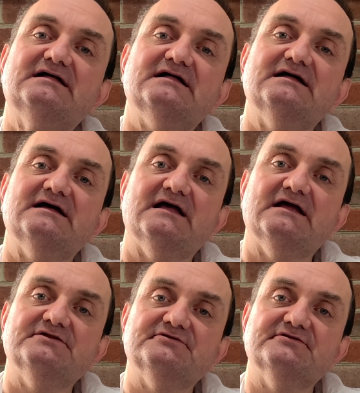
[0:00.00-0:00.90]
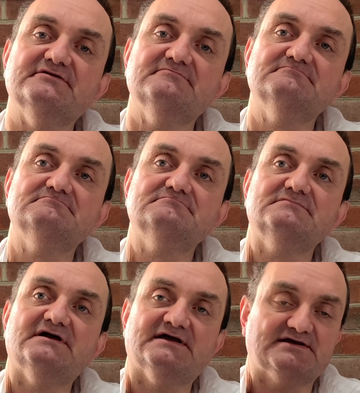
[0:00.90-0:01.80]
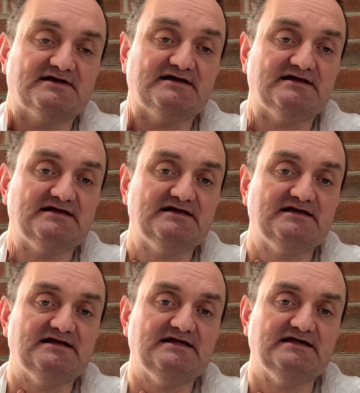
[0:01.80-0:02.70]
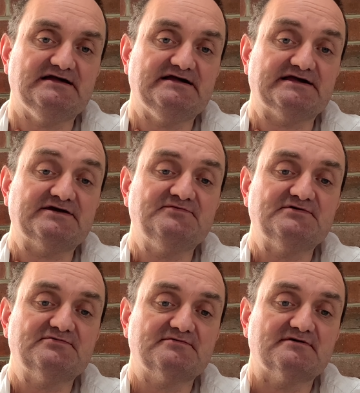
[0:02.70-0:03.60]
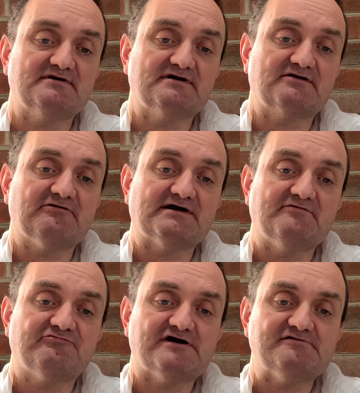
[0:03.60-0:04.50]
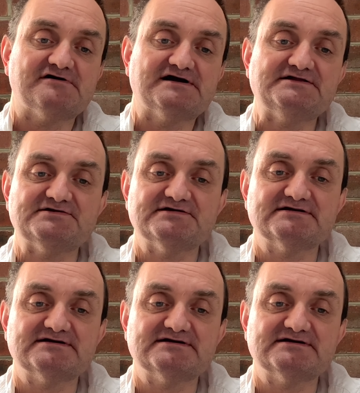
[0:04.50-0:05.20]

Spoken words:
and it gives you a greater threat range.